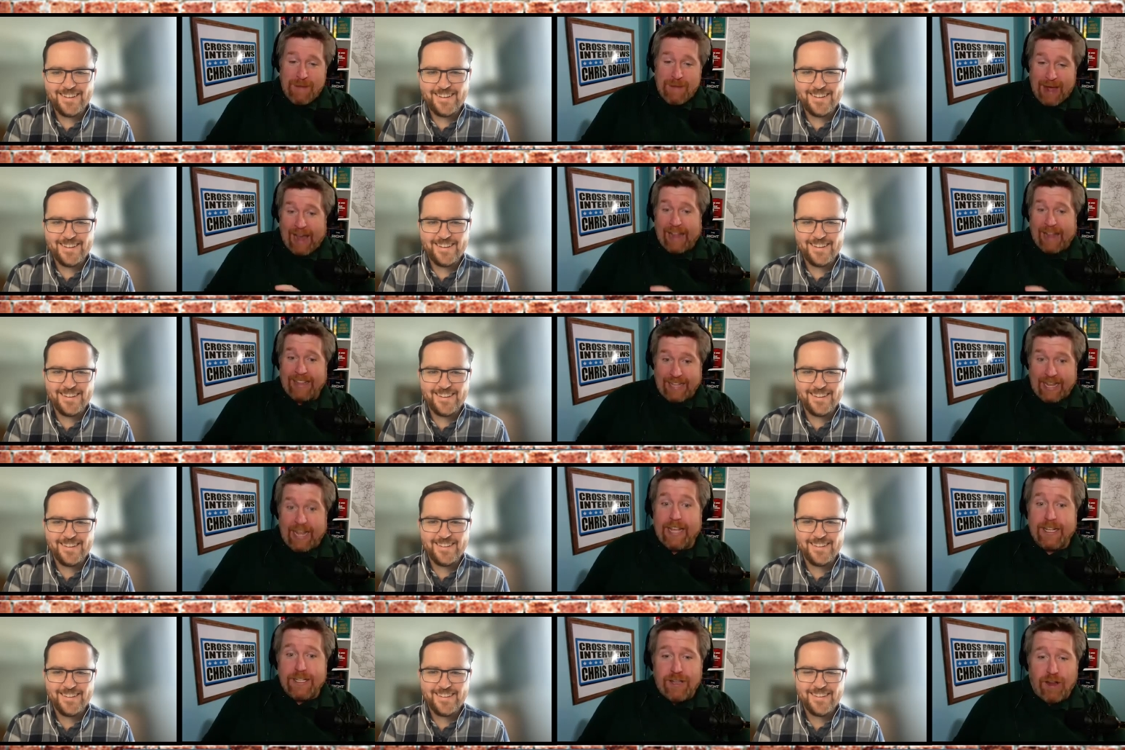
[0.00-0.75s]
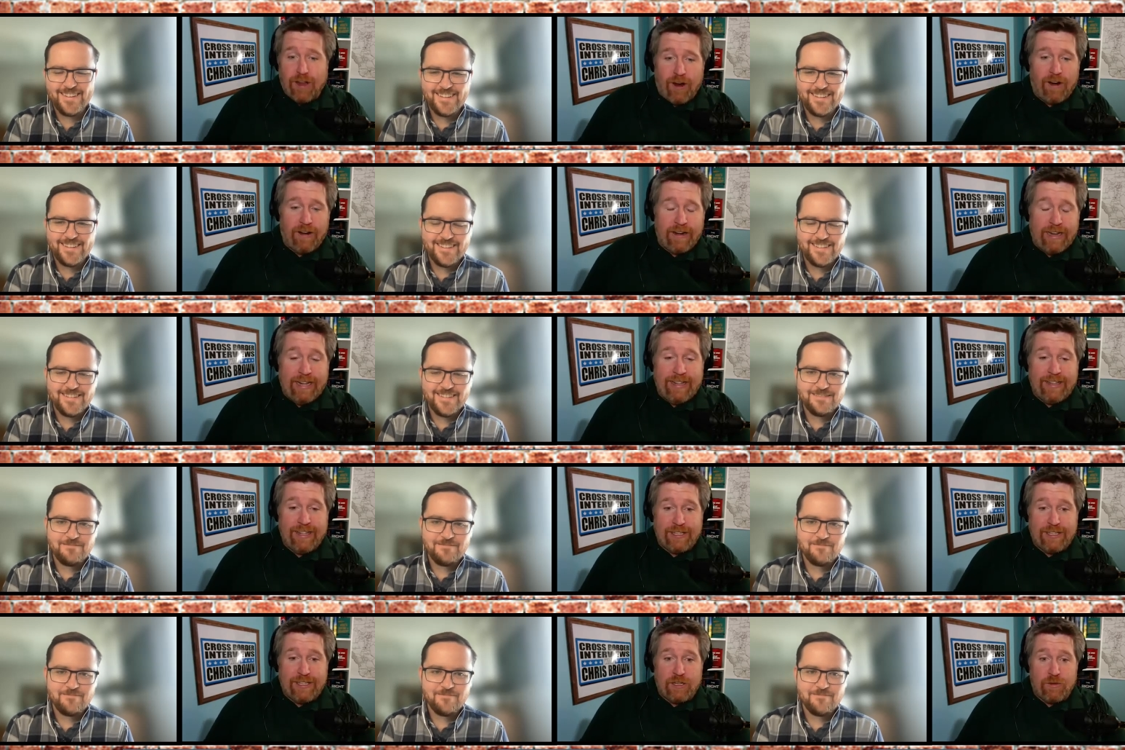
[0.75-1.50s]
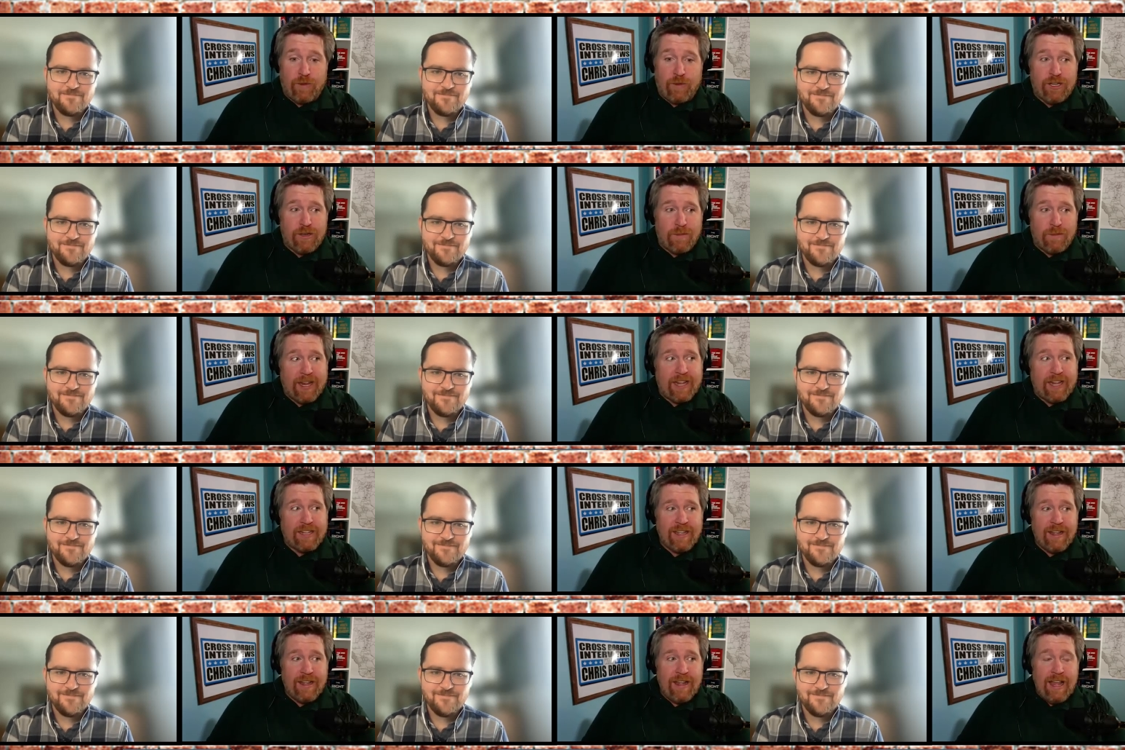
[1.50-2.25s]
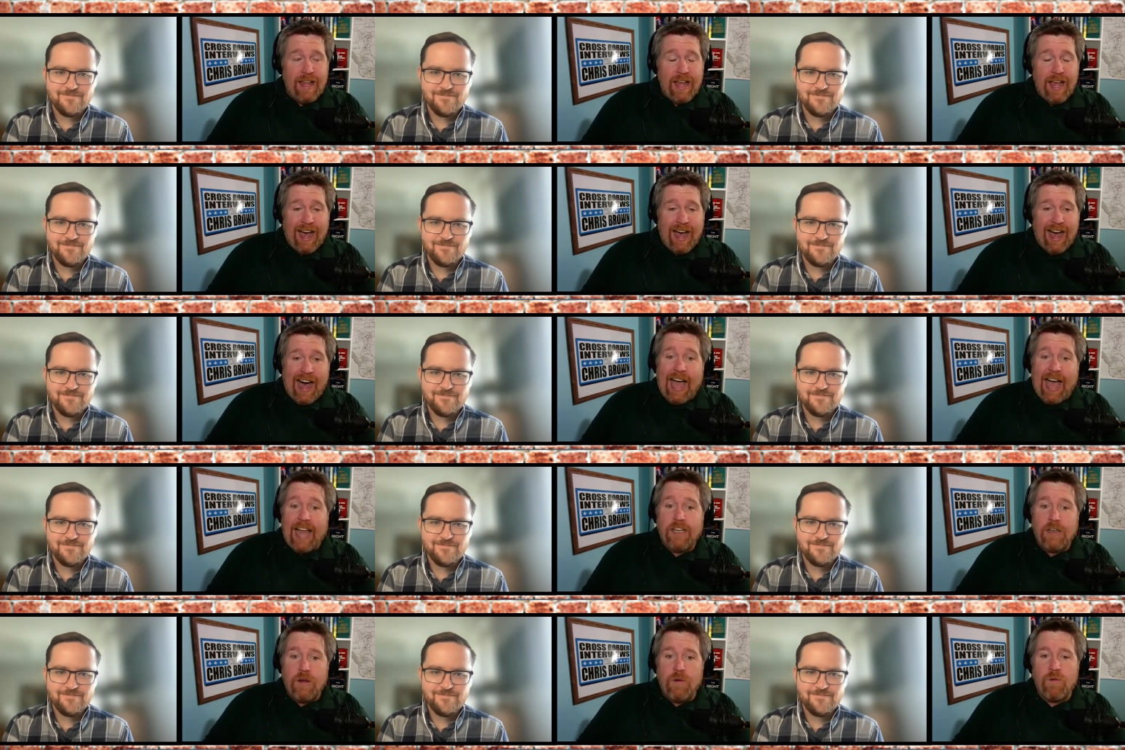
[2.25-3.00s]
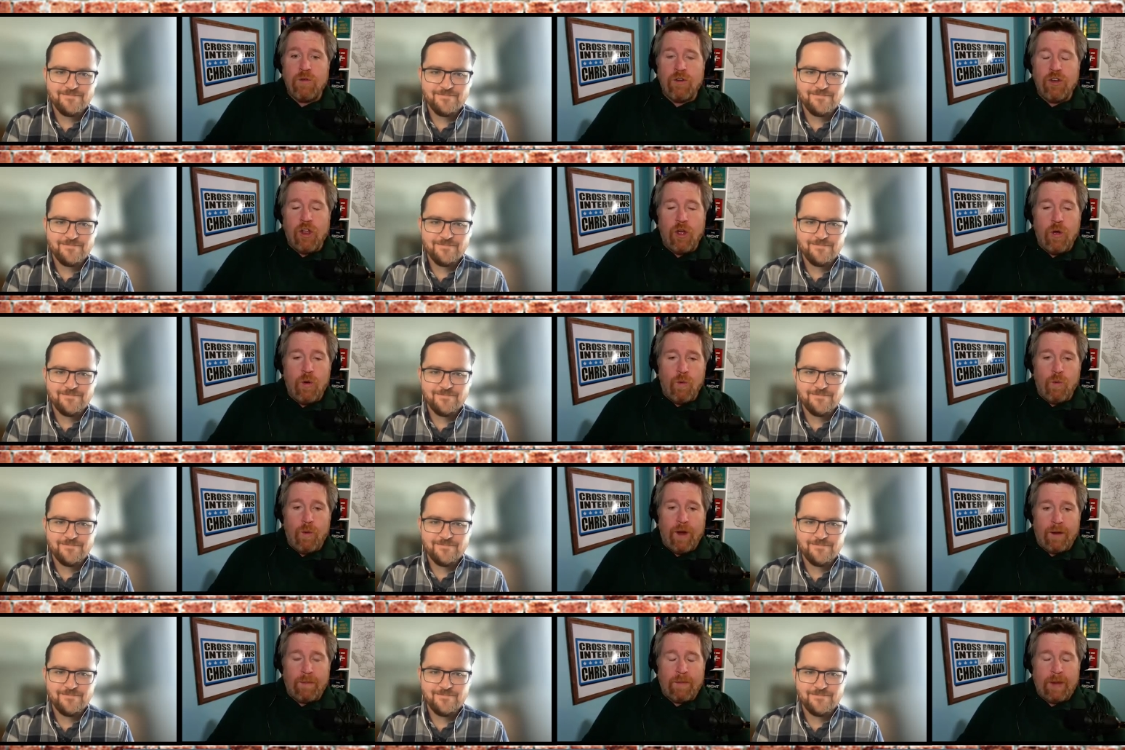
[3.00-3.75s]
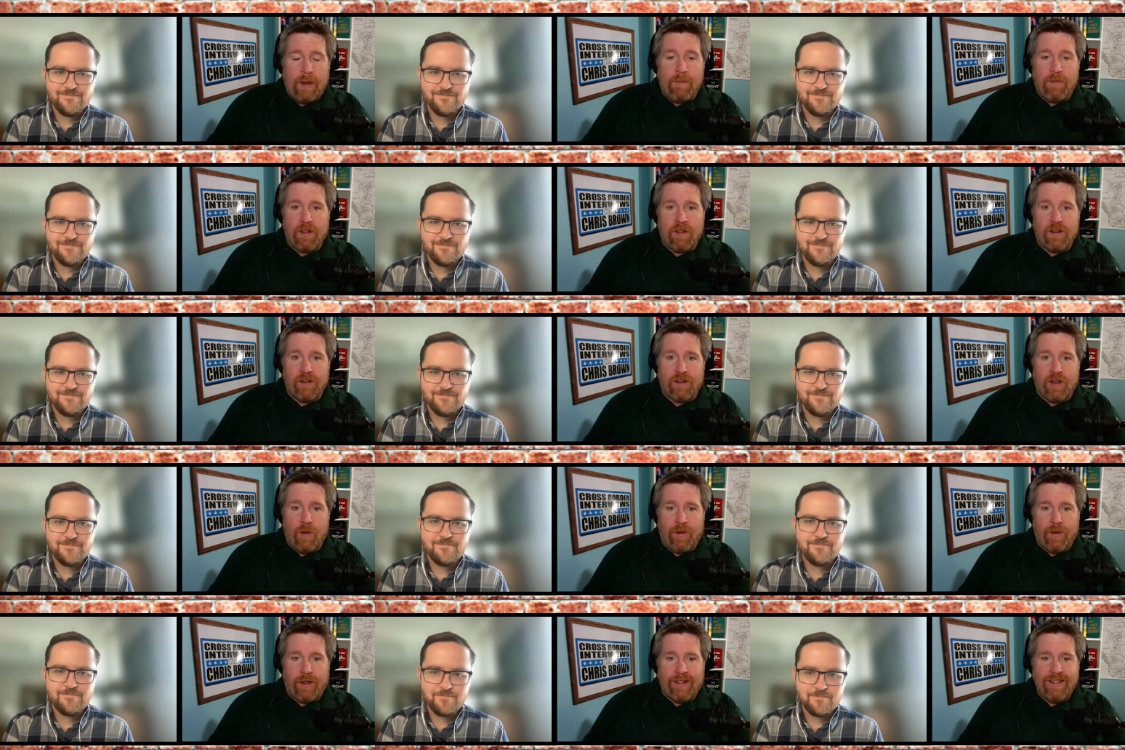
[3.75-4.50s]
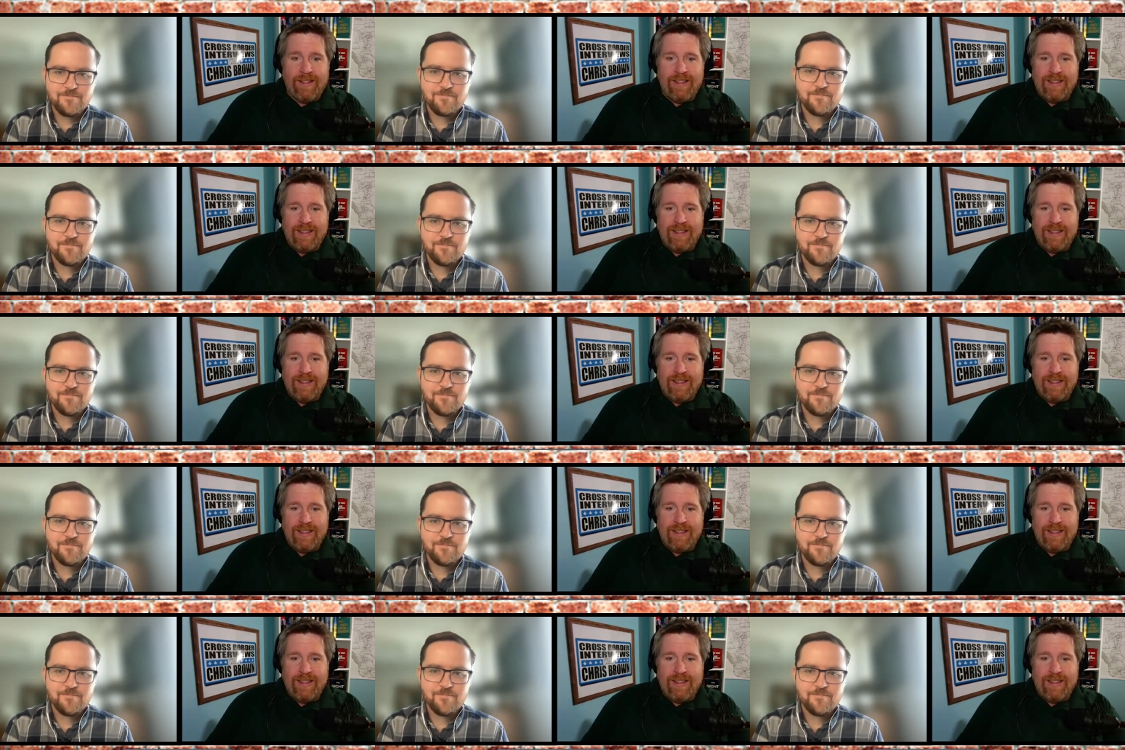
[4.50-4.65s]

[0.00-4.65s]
Speaker 1: Math is hard in this situation because I don't know where people are going.